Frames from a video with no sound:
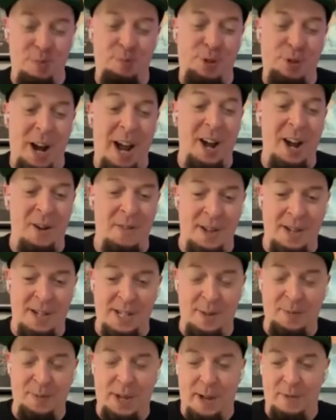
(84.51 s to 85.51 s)
prior
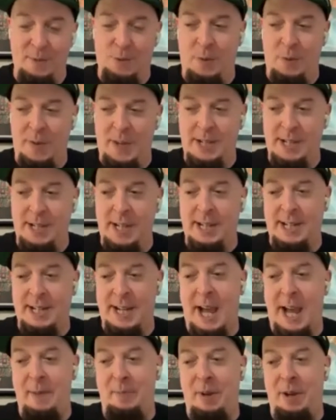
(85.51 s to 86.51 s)
that sometimes when these things
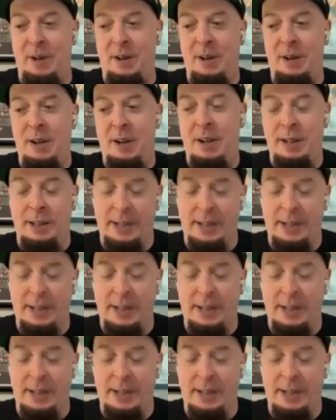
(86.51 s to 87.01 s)
happen,